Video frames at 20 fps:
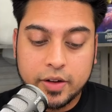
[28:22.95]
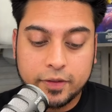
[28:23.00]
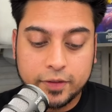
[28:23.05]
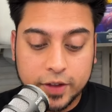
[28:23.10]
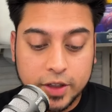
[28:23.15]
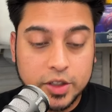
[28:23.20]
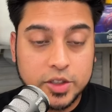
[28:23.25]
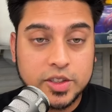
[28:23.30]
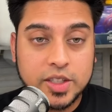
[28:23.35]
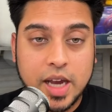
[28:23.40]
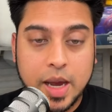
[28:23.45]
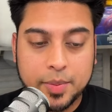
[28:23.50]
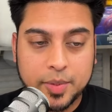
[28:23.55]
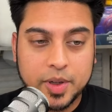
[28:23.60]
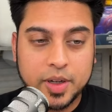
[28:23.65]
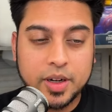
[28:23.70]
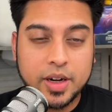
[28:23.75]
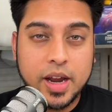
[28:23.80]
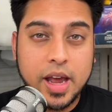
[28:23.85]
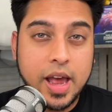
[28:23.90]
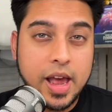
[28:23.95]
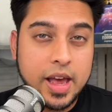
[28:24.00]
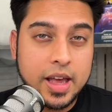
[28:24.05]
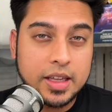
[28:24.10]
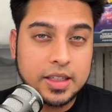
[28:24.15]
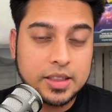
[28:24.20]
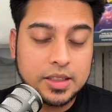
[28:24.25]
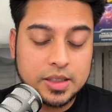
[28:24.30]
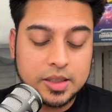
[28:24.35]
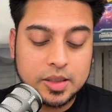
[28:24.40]
First chapter
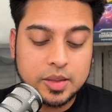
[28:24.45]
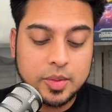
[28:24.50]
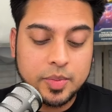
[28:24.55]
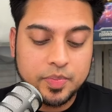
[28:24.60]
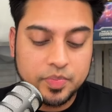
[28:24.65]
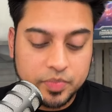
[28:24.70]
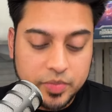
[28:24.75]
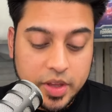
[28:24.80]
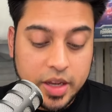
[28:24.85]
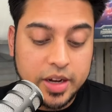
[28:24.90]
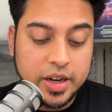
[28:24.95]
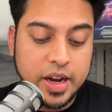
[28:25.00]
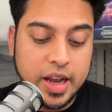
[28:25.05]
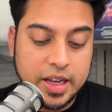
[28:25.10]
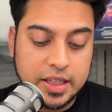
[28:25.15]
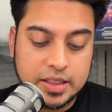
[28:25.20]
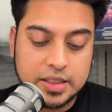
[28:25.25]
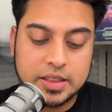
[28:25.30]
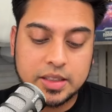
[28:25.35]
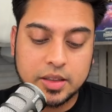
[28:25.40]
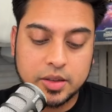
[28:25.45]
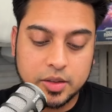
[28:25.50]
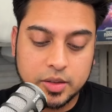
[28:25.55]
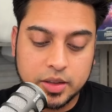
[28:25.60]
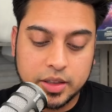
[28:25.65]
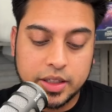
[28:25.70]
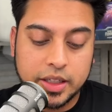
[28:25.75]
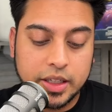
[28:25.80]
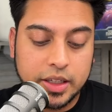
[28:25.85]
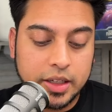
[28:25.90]
has a nice little
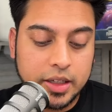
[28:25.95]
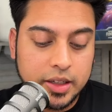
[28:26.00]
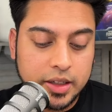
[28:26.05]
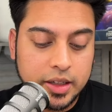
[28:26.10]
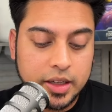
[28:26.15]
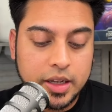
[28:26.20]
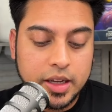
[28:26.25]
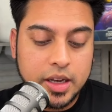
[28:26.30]
lead.